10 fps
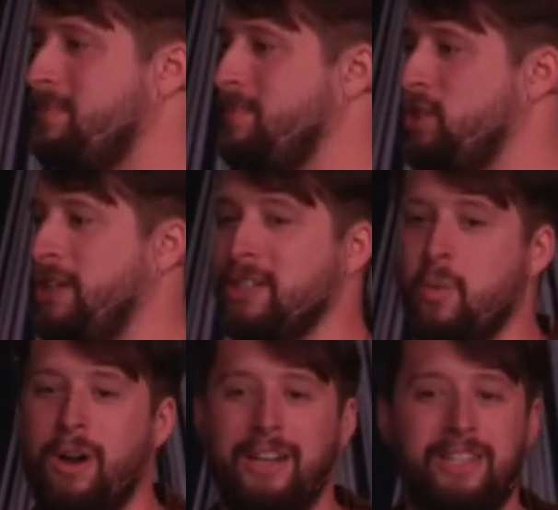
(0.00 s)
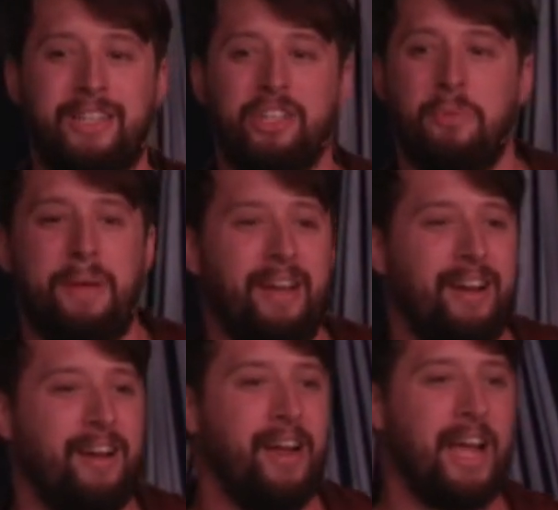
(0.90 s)
She doesn't want it to
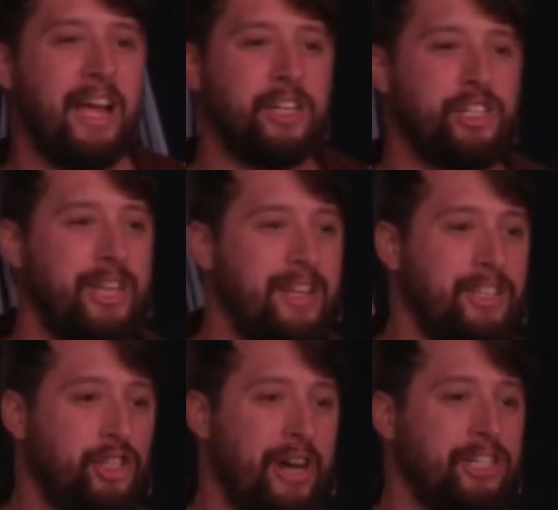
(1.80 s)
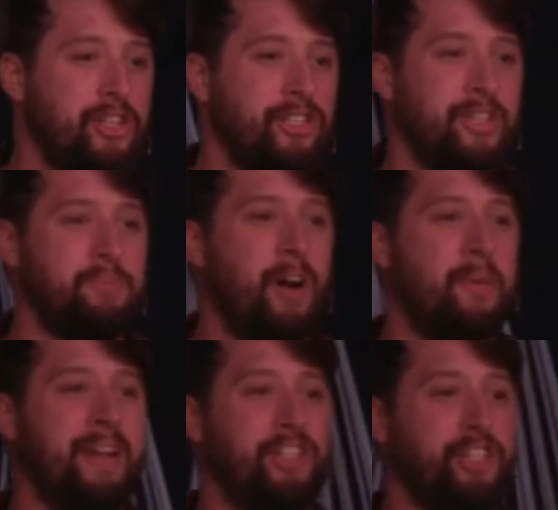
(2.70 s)
disappear. She treasures this
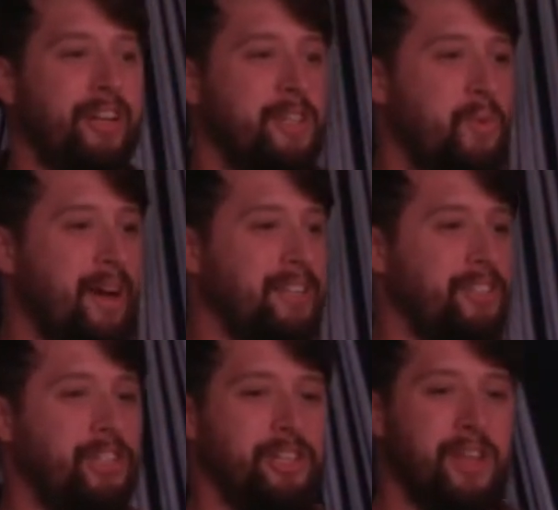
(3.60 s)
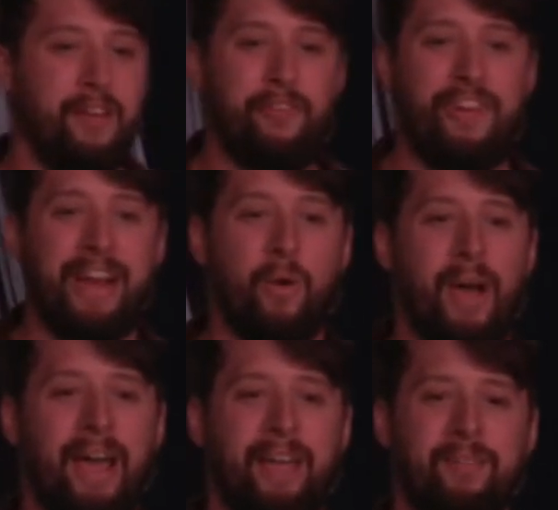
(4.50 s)
moment, and she doesn't want it to just fade away.